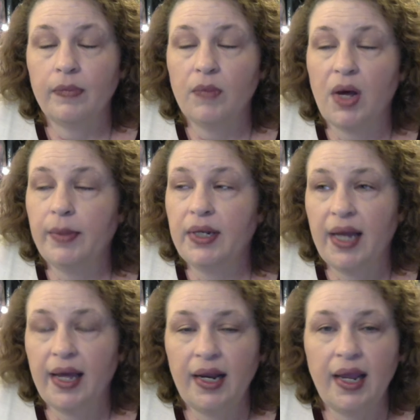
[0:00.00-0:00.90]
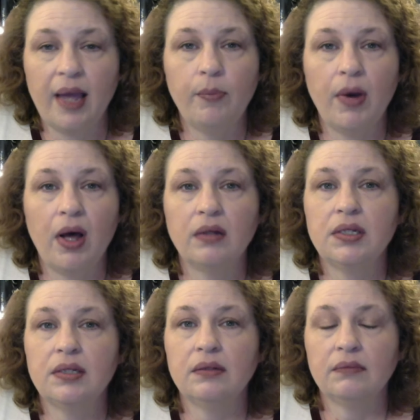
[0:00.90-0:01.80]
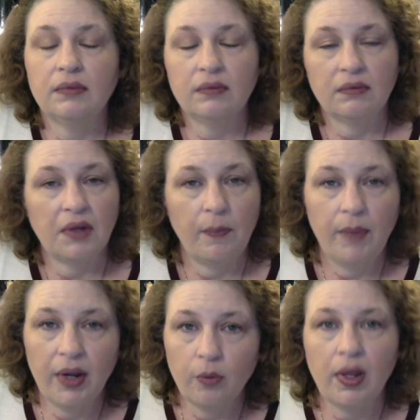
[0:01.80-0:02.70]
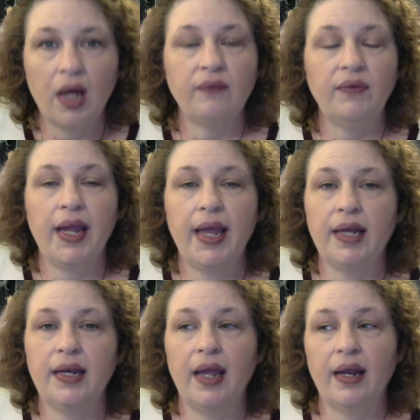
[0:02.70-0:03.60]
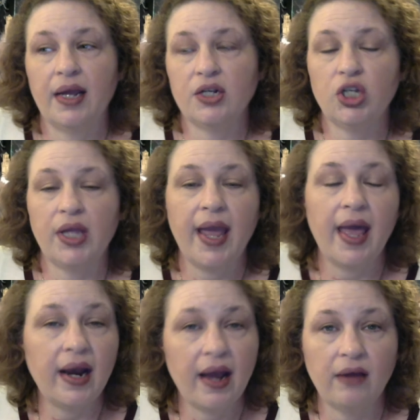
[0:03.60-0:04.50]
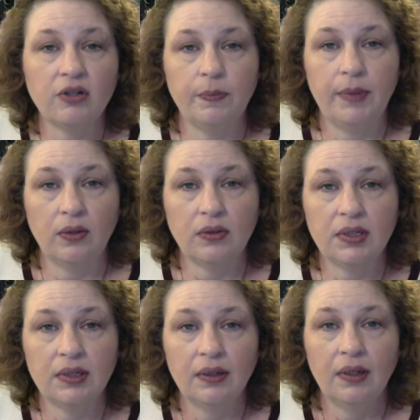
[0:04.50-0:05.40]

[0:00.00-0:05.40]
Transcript: Mama and Daddy had bought a bigger plot of land and actually had a house built.